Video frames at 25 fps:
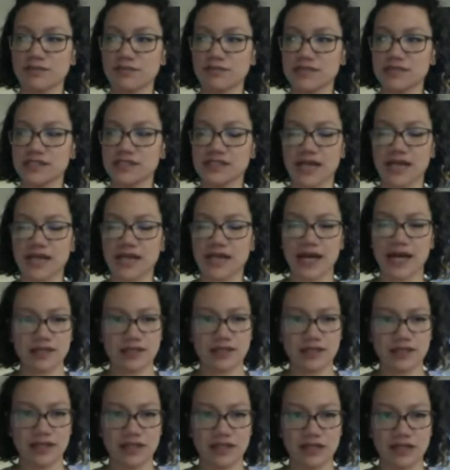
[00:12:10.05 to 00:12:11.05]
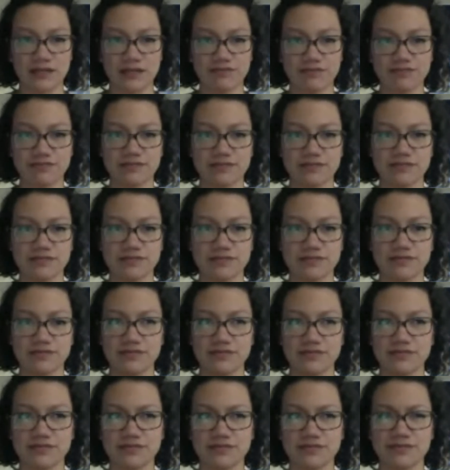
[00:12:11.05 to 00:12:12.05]
satiny,
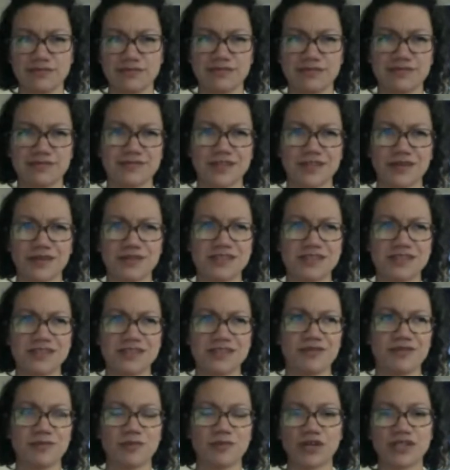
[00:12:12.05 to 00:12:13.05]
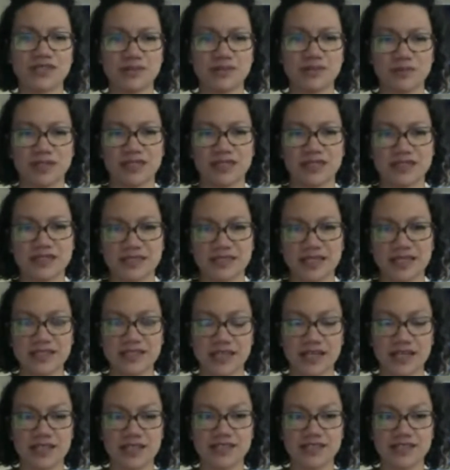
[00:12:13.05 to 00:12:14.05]
no, it's even more, I mean, it's
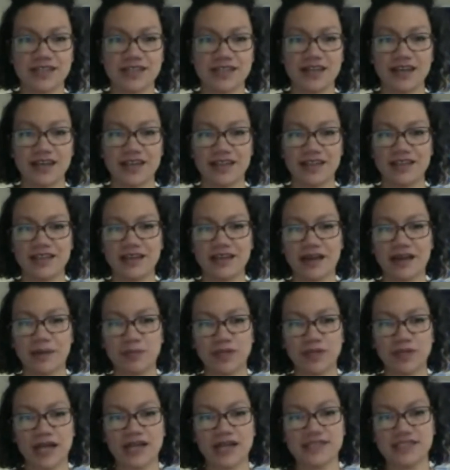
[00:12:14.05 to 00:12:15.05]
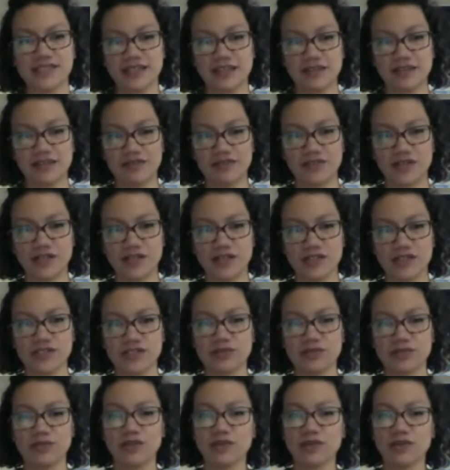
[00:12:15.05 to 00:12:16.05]
latex, that plasticky
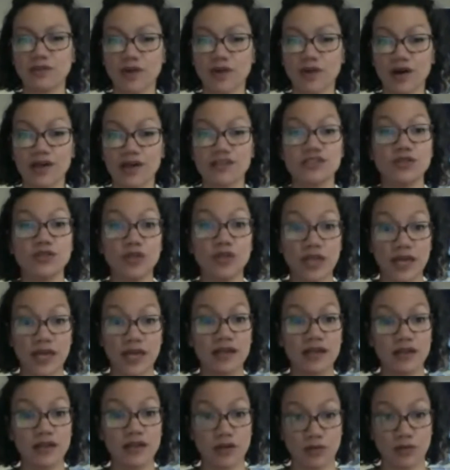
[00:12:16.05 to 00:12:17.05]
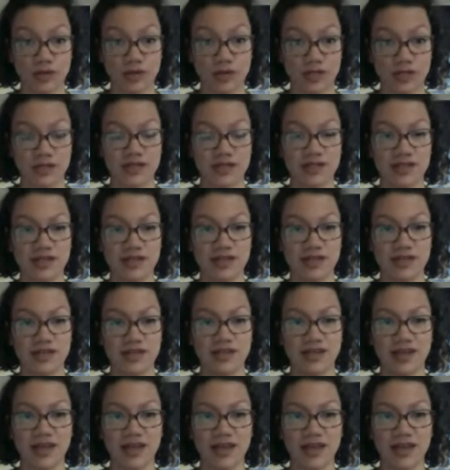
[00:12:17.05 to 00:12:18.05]
finish. And with gouache, you can go in
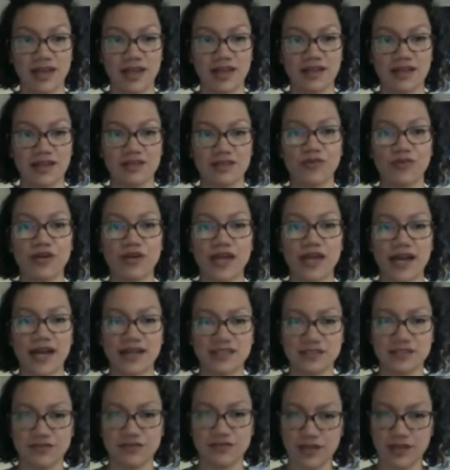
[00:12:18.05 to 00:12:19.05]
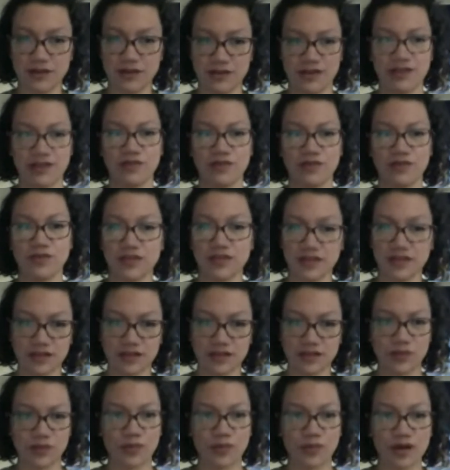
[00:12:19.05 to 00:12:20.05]
and reactivate it with a
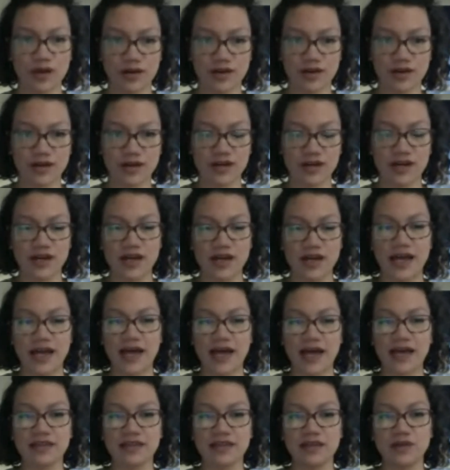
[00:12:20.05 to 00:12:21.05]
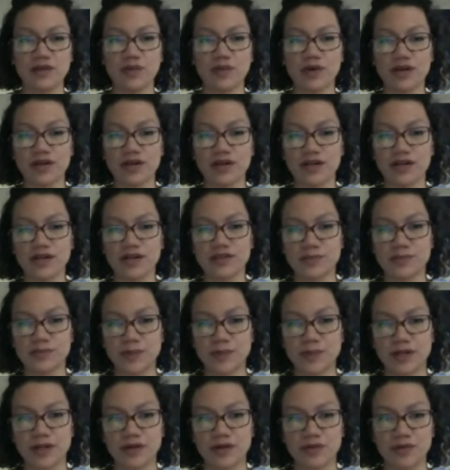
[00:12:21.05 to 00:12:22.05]
little water. I think watercolor is
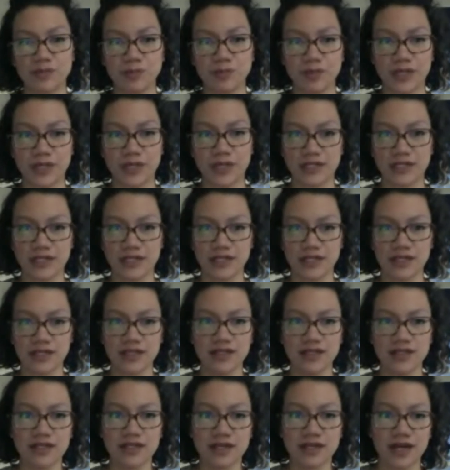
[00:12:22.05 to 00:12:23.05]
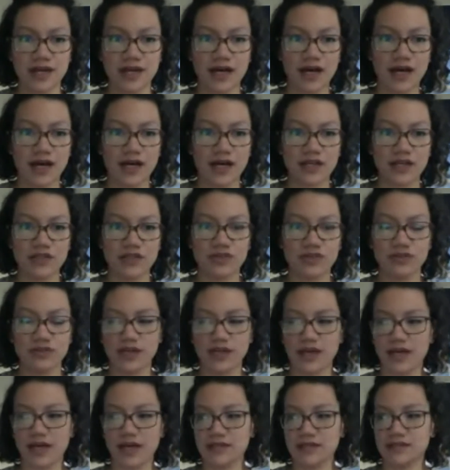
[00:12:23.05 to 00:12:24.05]
better with blending. You
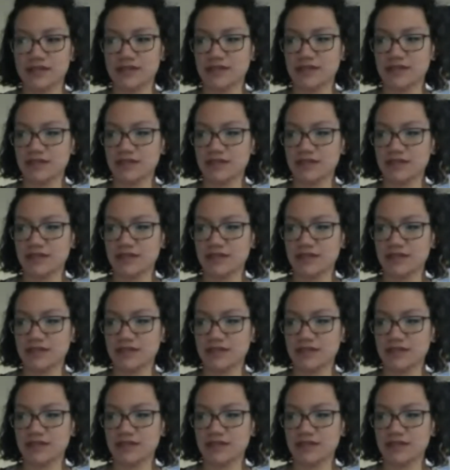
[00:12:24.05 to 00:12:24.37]
get